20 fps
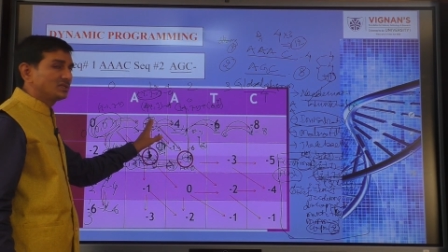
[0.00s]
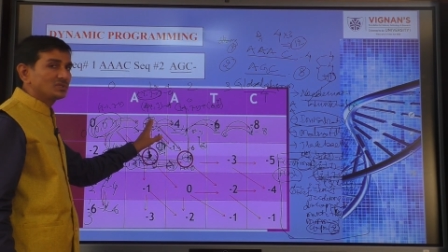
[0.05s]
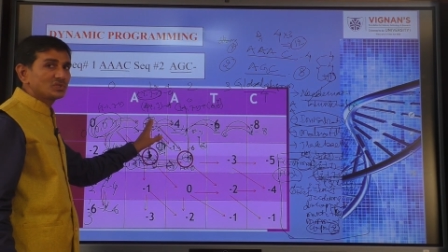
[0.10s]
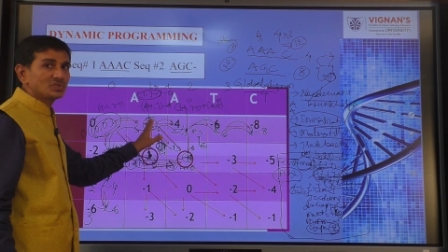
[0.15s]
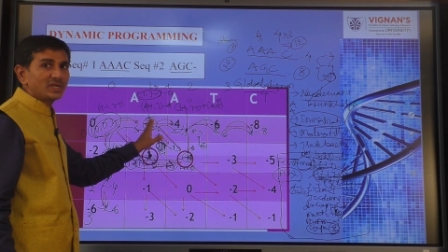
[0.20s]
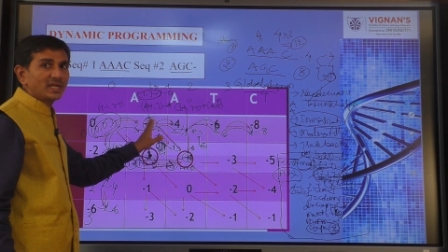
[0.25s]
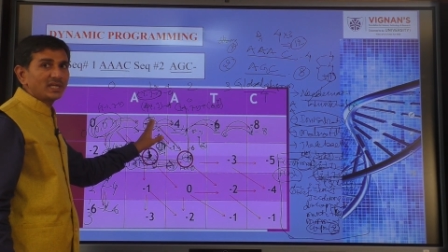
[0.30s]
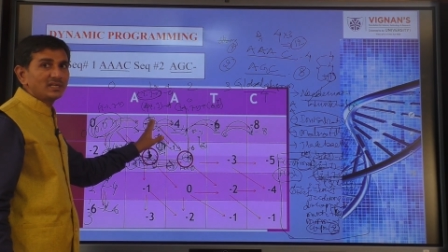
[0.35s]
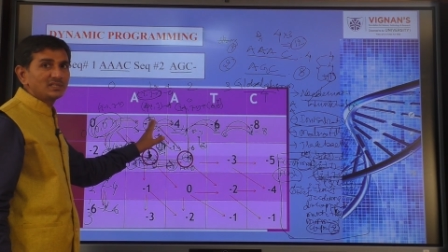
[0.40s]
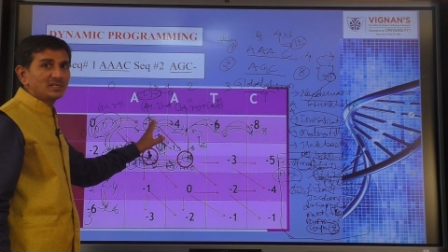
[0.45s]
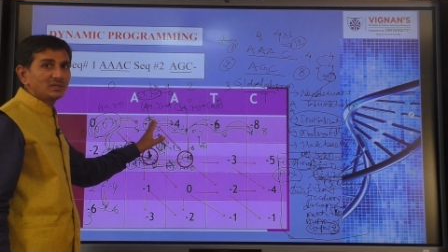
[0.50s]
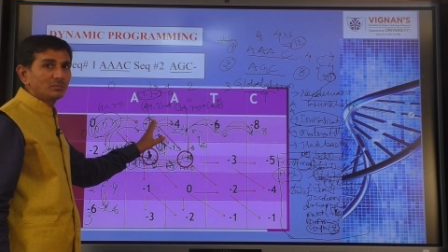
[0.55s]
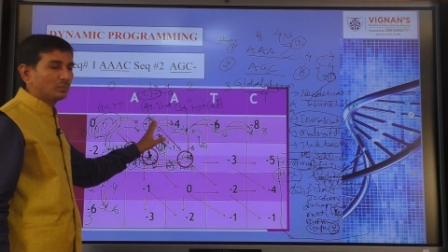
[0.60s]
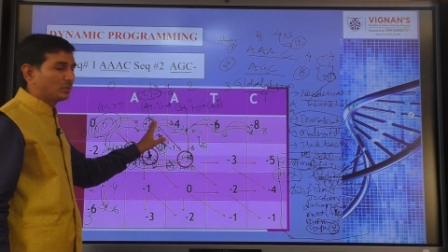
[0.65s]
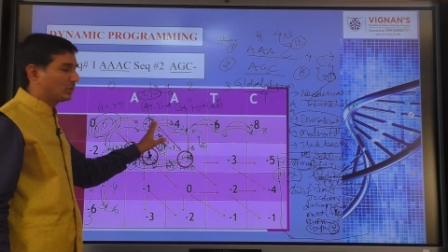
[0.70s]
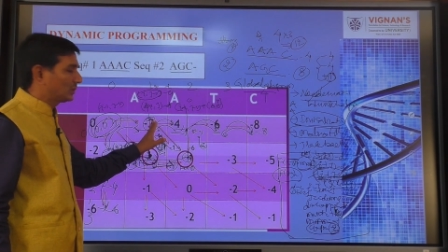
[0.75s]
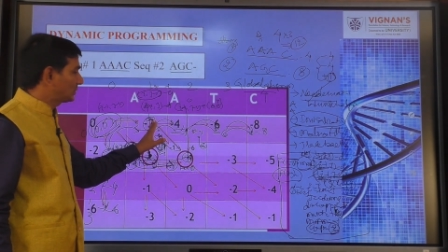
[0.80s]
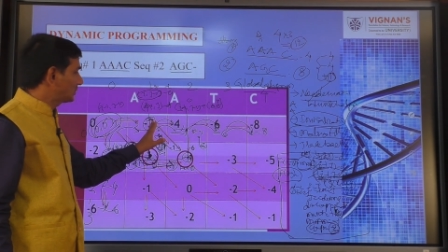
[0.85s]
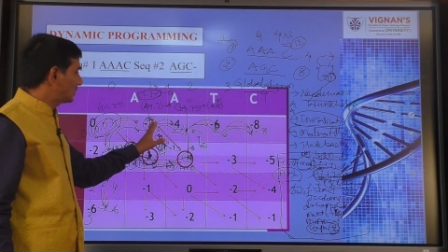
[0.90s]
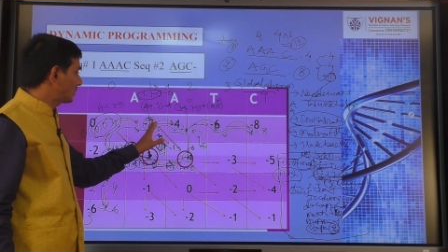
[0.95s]
change in
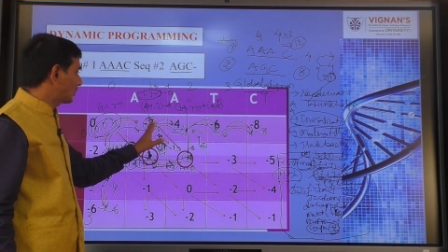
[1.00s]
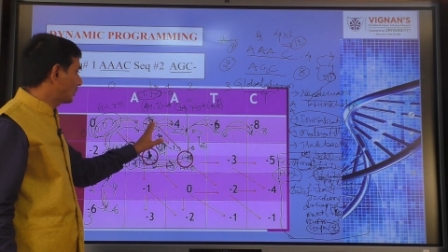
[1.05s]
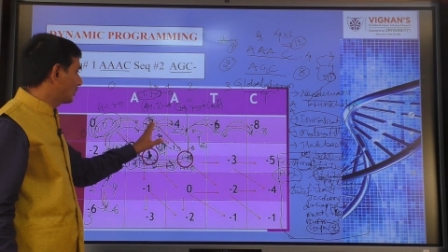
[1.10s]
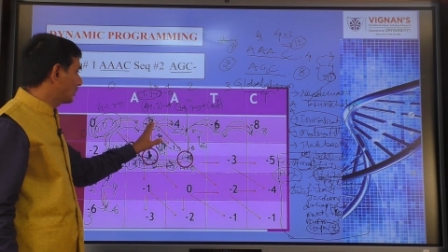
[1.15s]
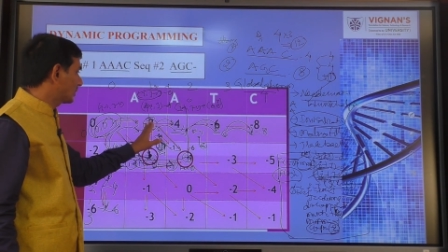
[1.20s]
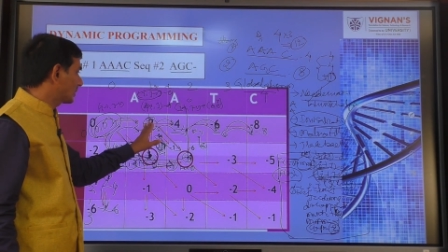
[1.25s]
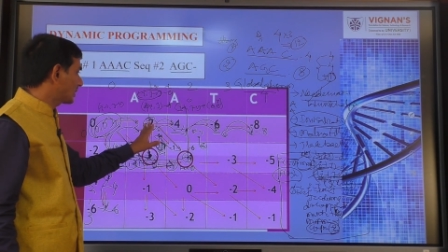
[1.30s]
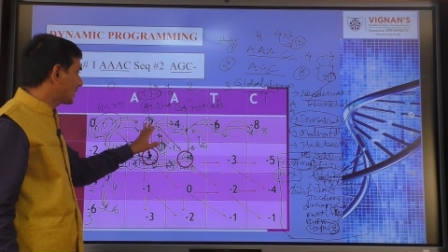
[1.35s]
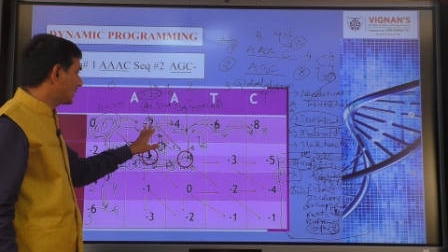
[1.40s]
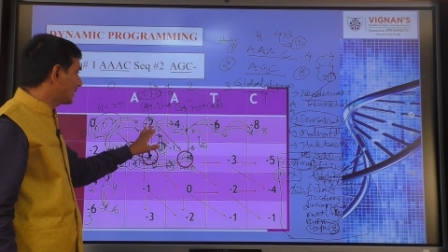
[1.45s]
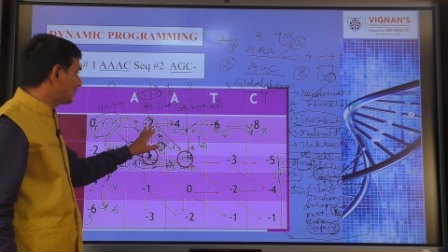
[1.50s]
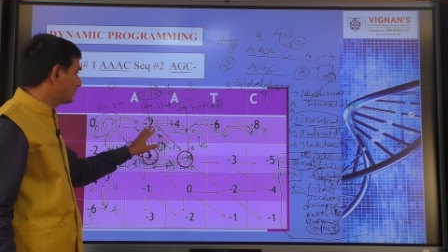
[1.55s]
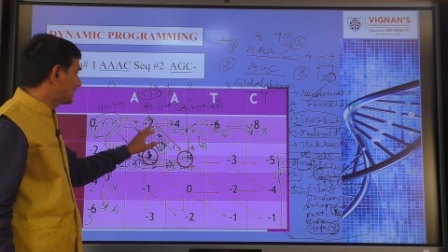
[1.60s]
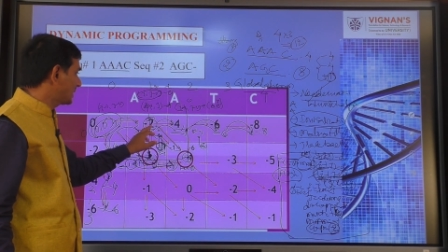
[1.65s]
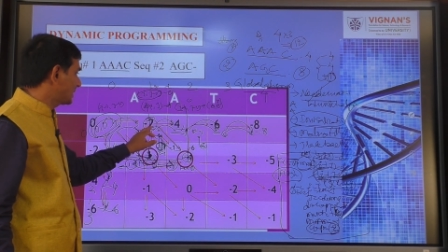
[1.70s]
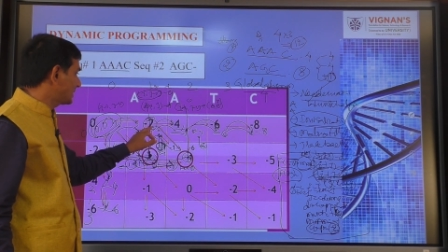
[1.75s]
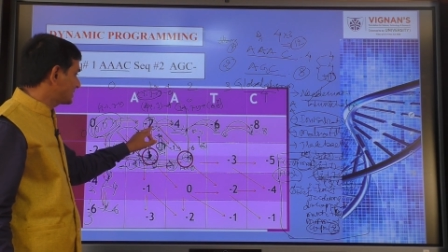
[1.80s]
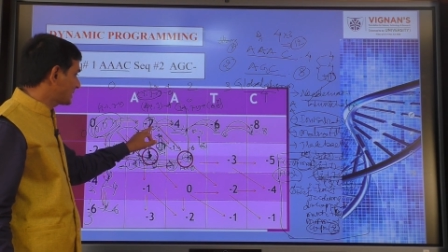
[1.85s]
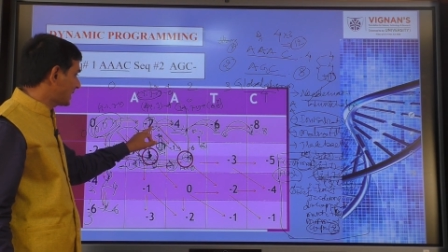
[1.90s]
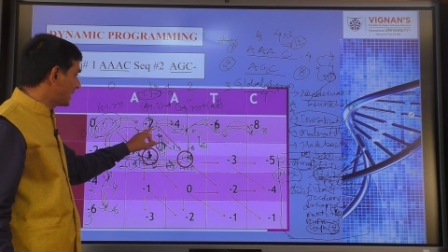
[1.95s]
both row and column,
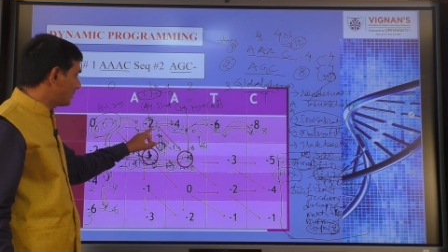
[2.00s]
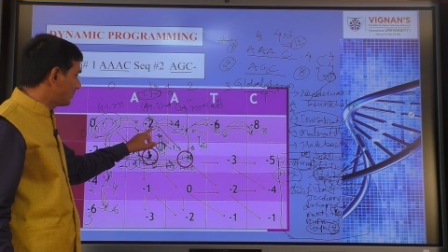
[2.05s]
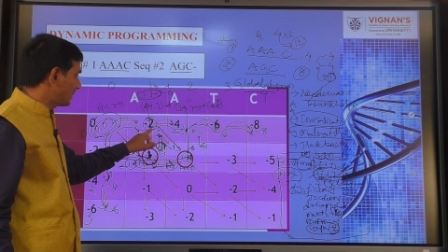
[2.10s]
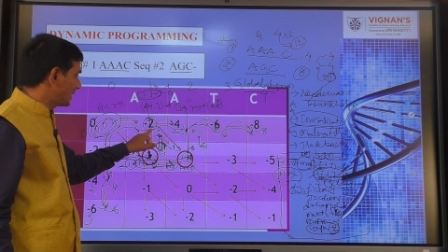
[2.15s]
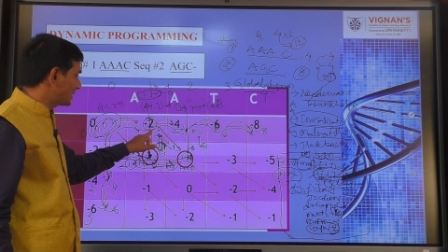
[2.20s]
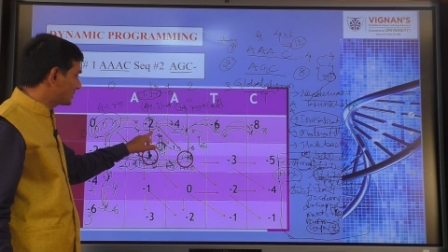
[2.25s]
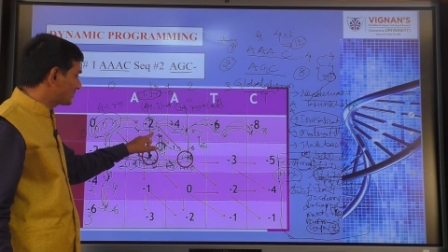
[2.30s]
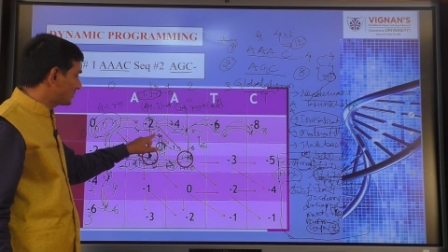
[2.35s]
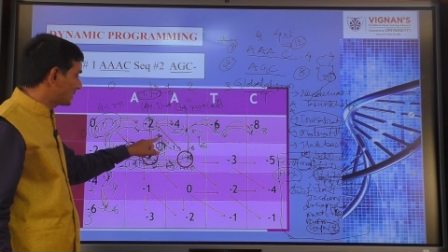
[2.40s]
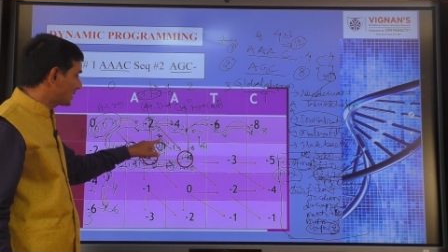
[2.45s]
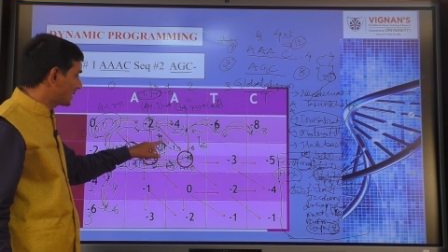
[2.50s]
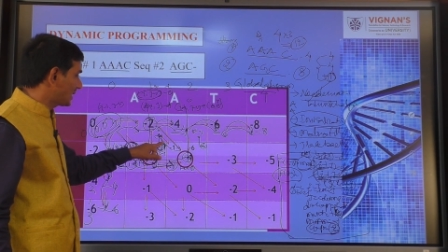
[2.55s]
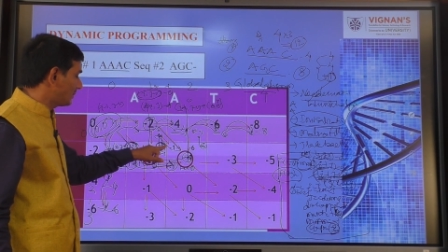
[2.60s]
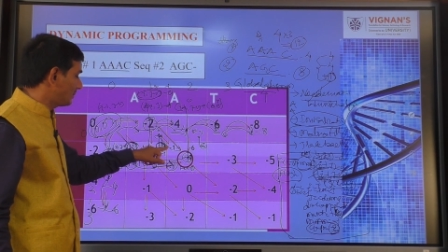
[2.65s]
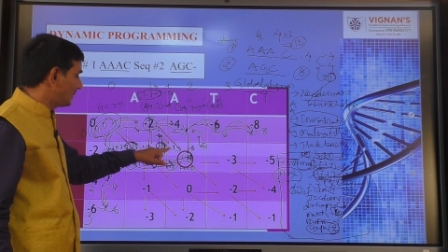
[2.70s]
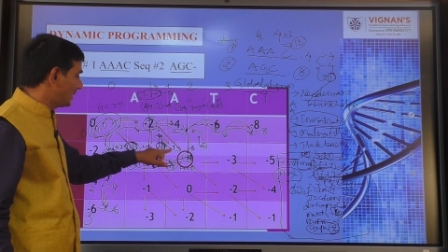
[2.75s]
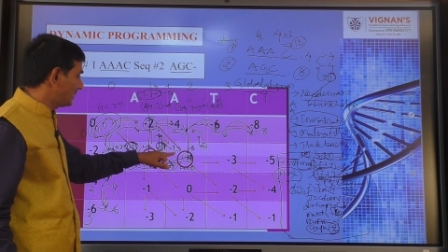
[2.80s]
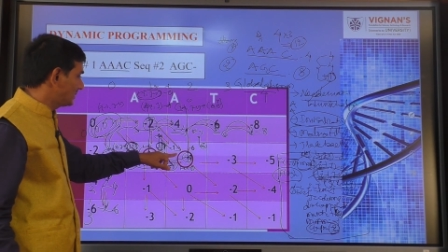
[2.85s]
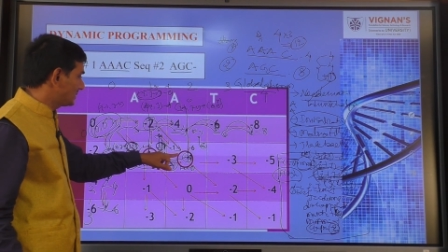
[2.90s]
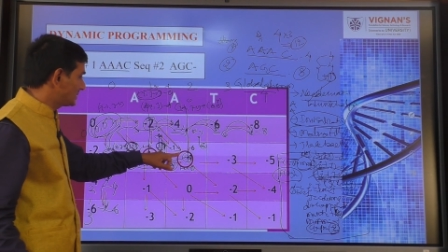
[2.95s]
that is I minus 1
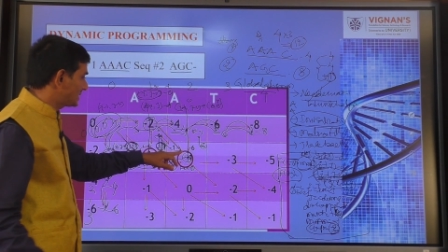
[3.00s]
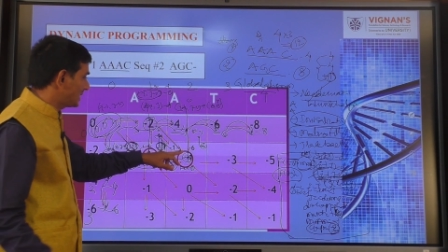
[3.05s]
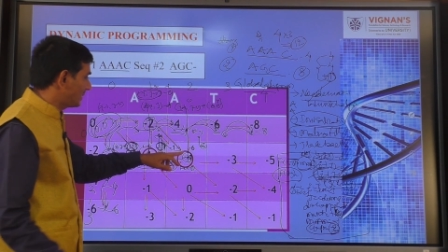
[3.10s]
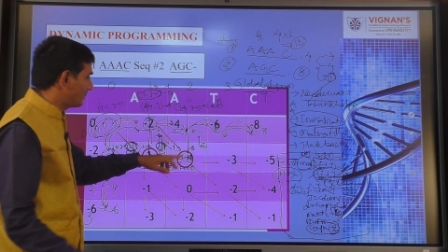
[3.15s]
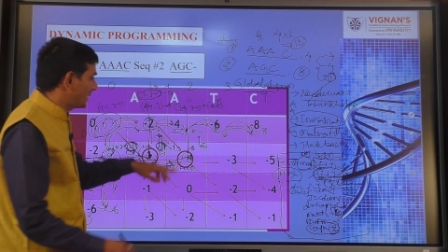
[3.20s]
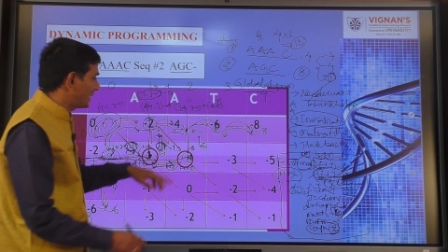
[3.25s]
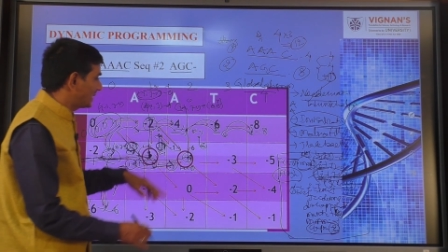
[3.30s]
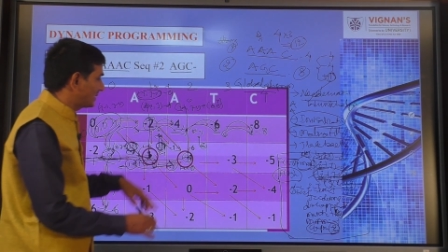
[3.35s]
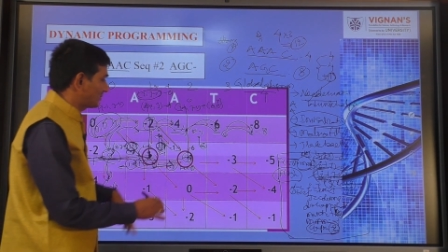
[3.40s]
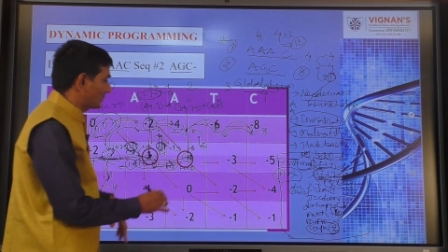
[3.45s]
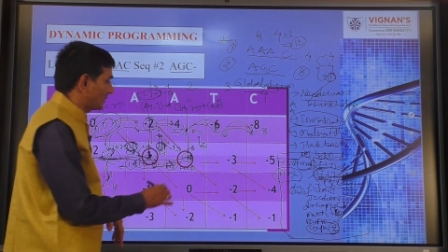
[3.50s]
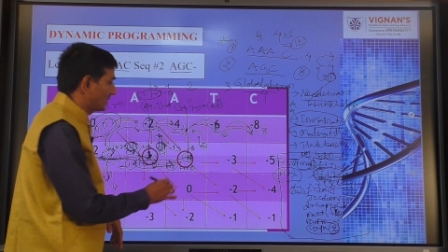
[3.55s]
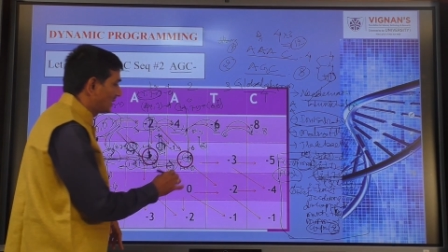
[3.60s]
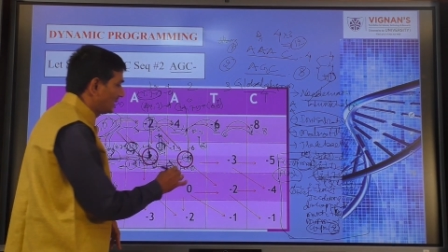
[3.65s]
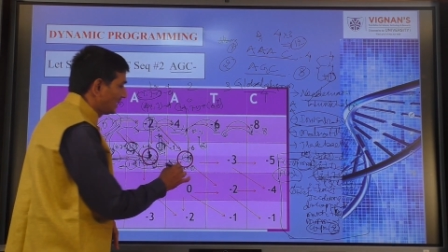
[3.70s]
comma j minus 1.